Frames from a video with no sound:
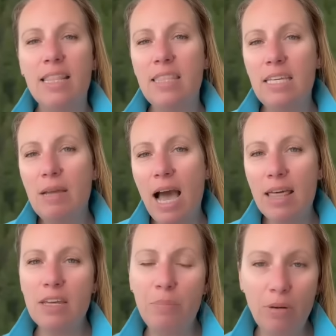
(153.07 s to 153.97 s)
The
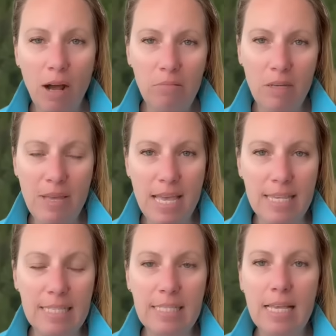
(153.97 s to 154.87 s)
other problem
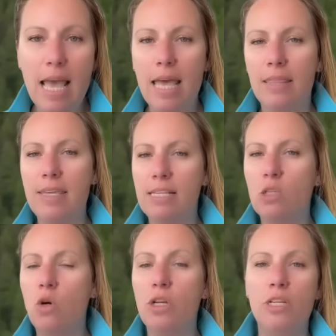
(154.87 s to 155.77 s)
is this could